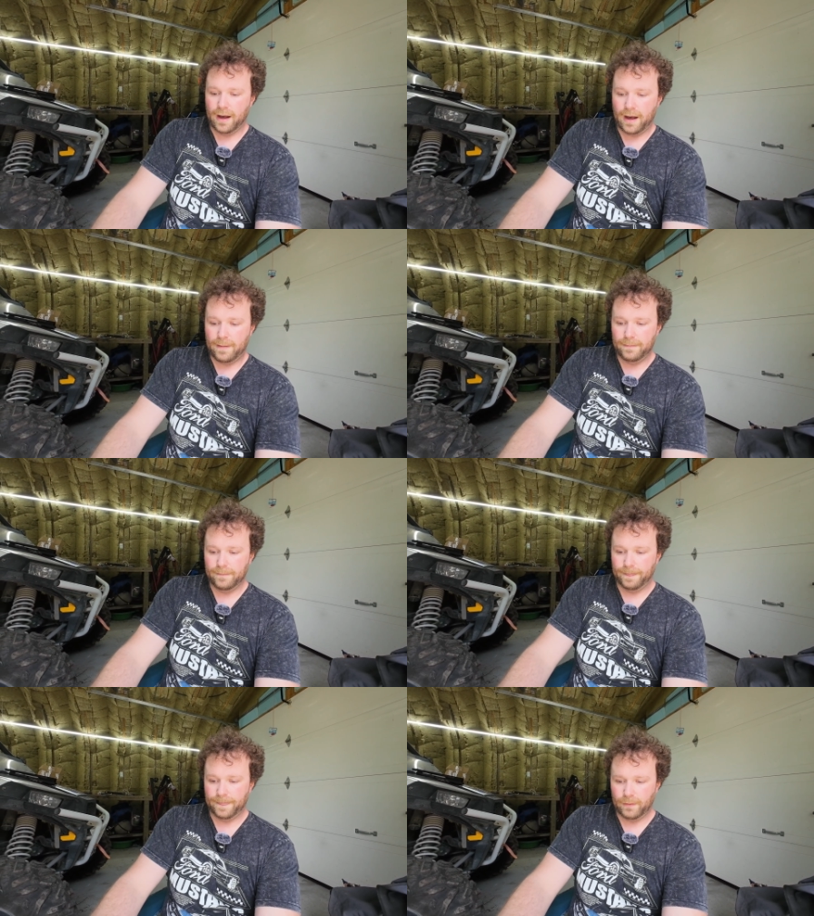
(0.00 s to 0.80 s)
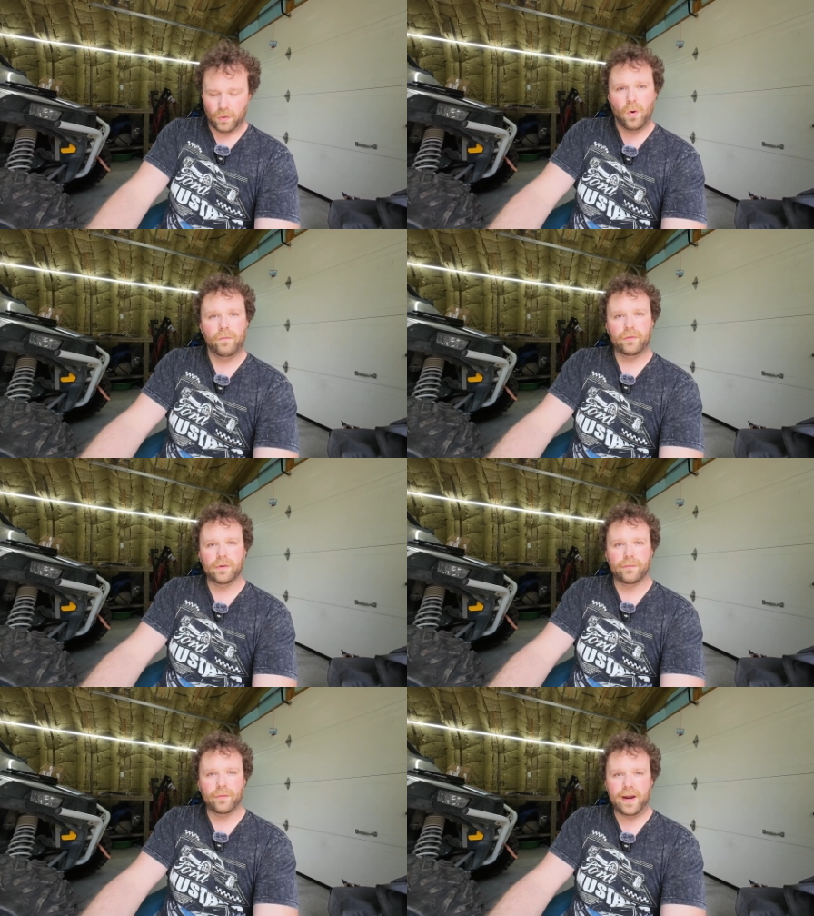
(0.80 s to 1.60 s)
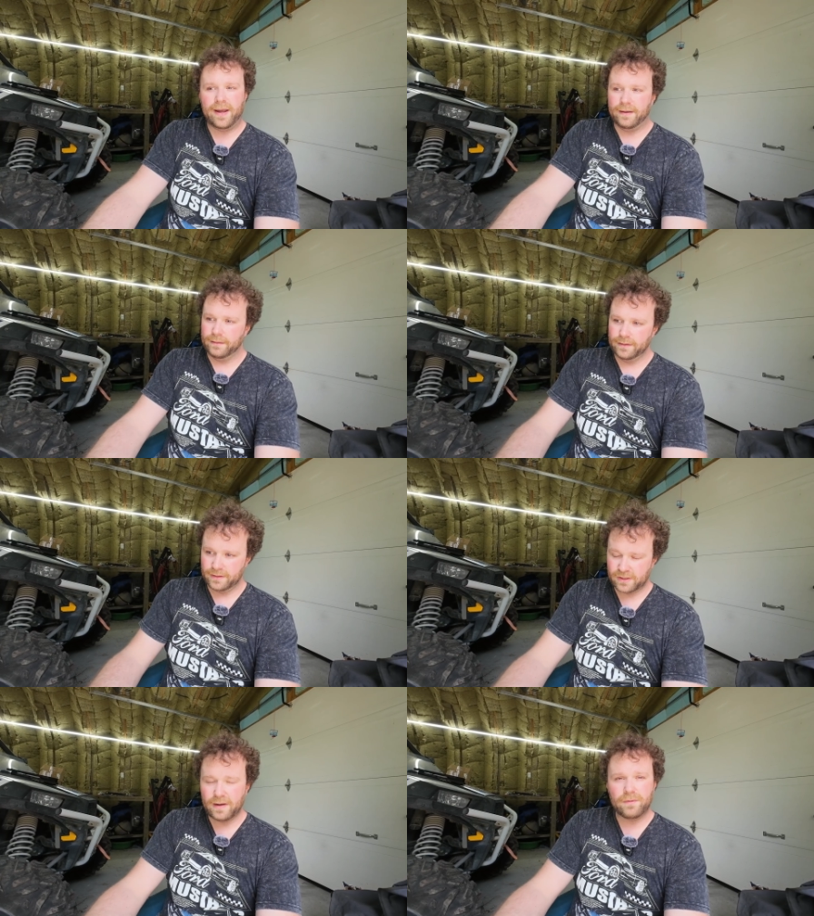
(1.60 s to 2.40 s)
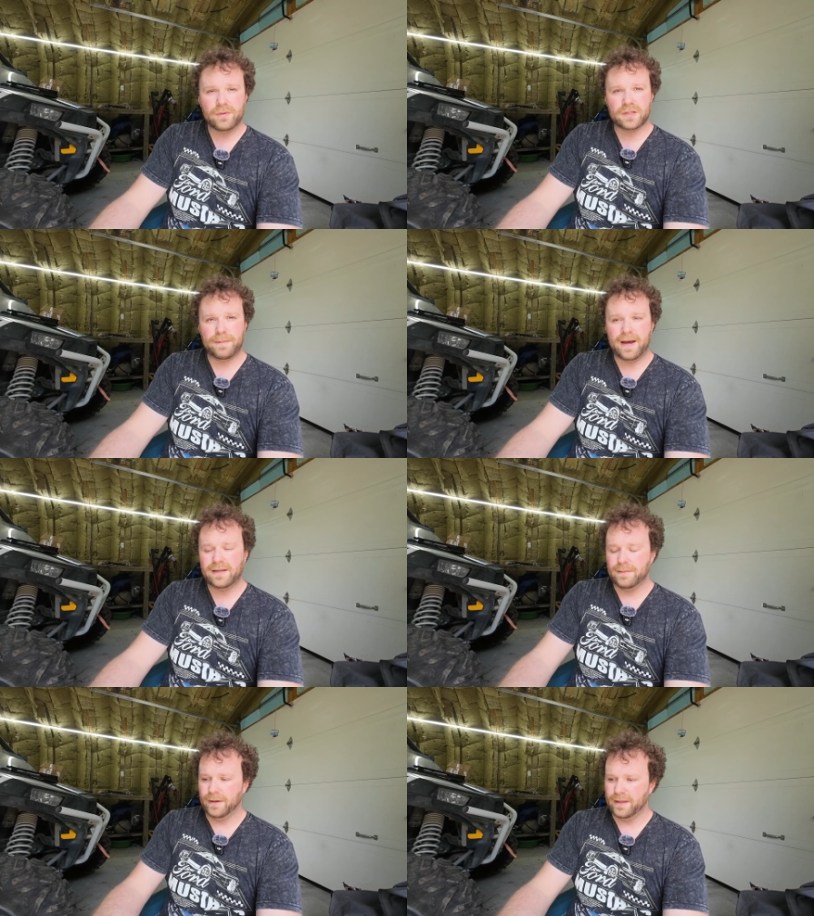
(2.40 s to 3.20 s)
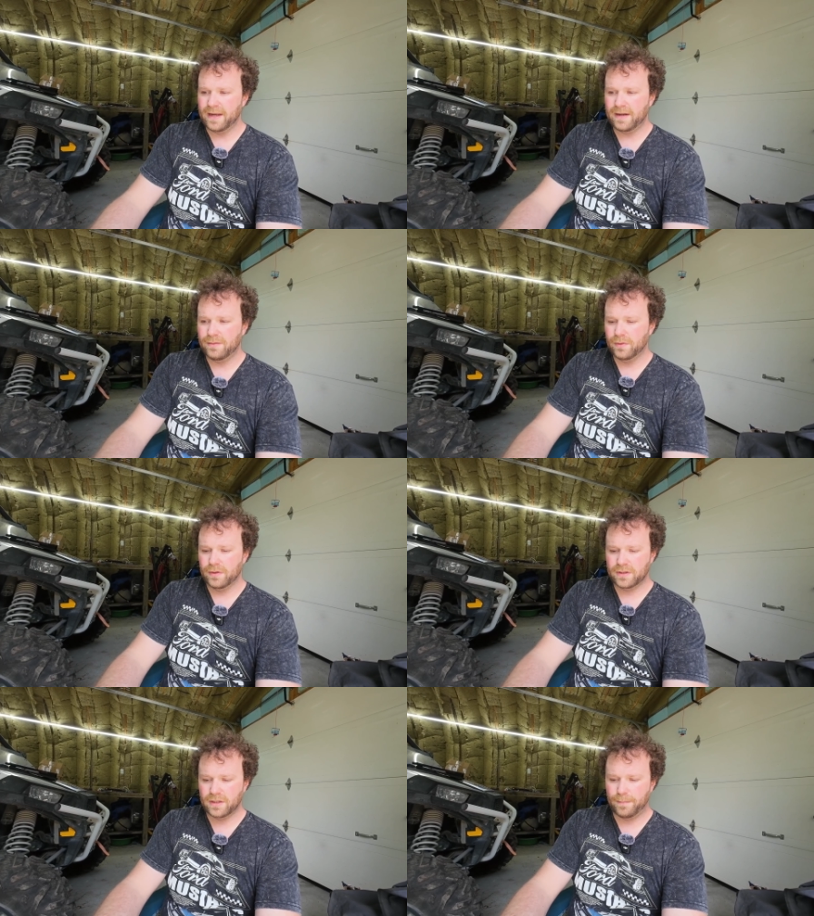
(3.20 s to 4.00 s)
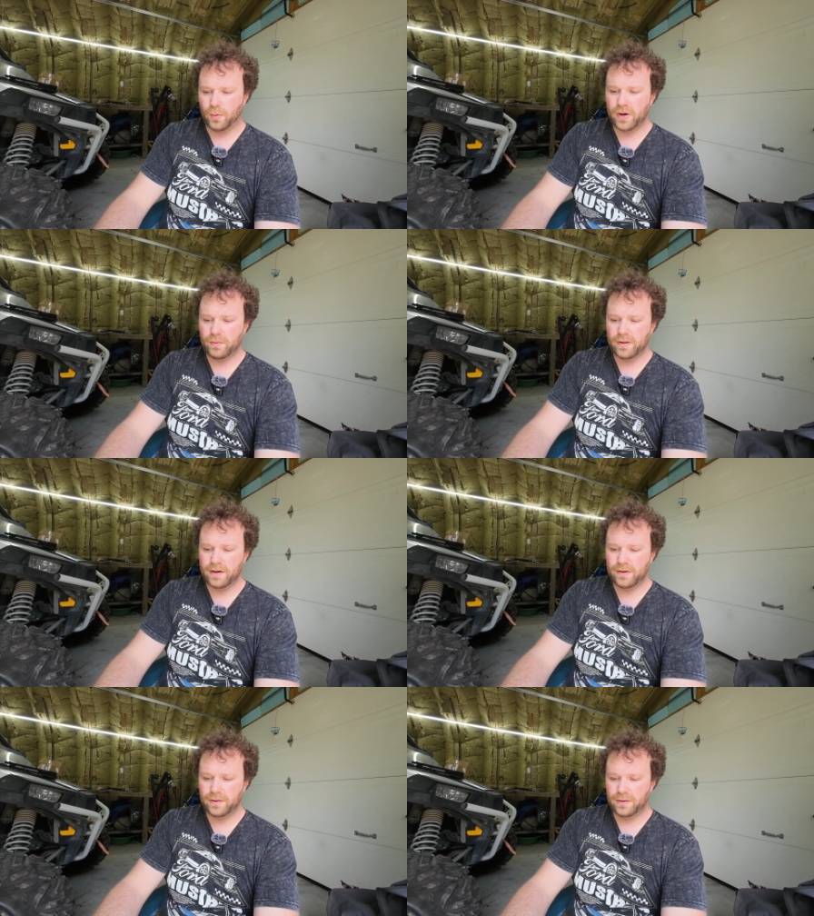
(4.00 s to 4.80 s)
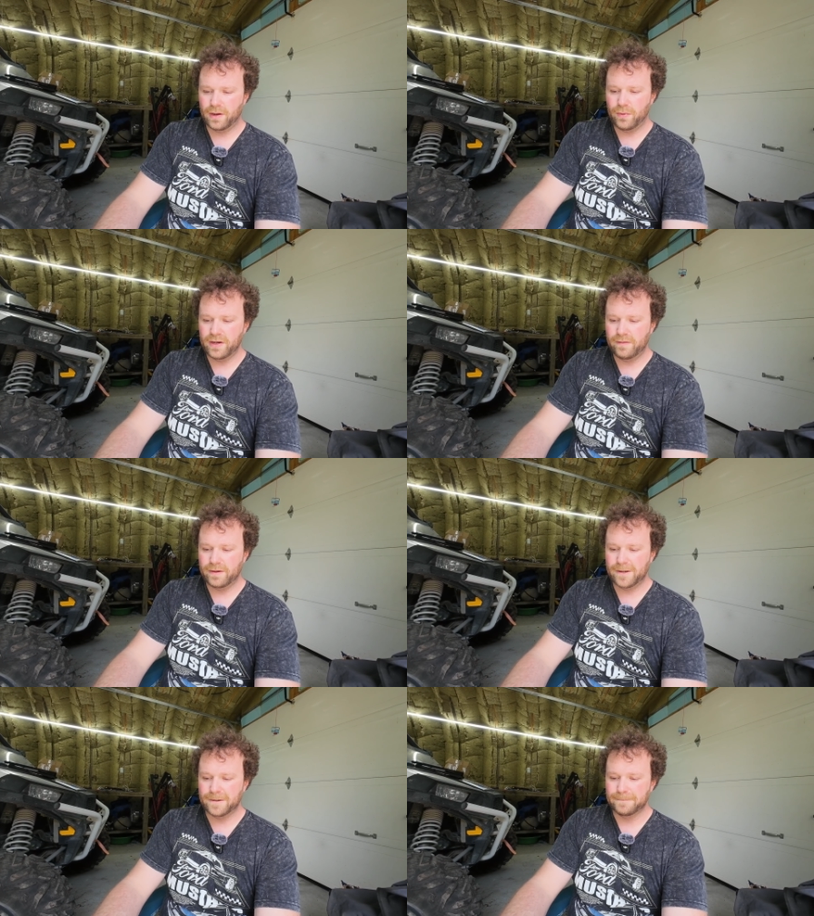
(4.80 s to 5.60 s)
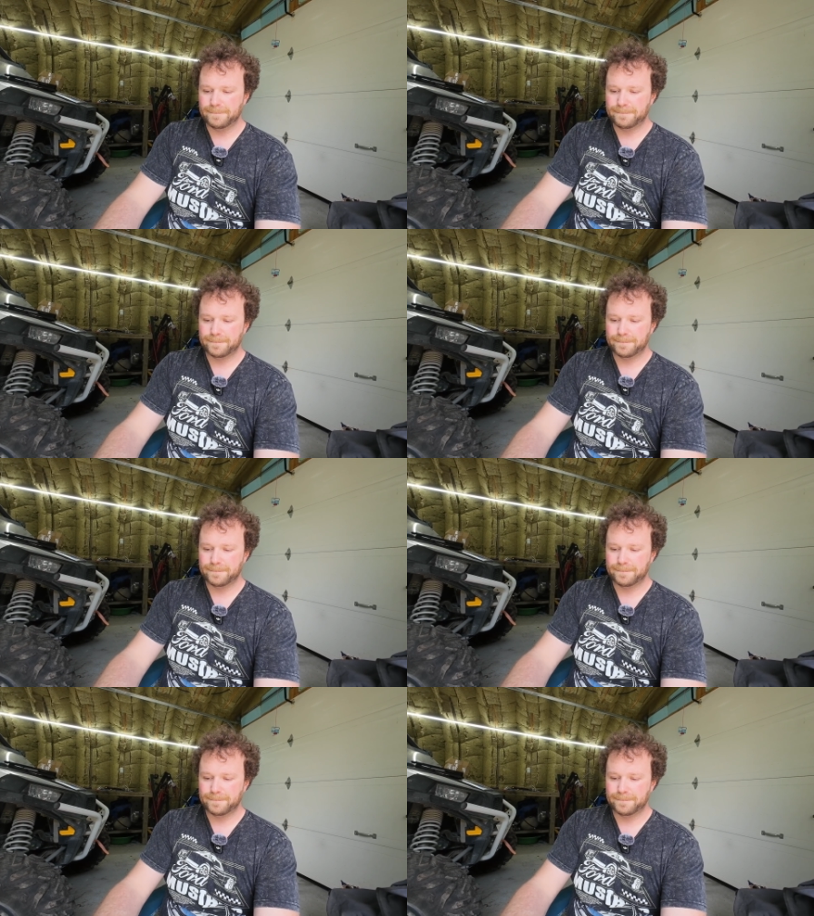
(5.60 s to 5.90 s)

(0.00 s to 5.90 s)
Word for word: Um, they were over afraid. You still have to respect it, but they were to the point where they were, they wouldn't even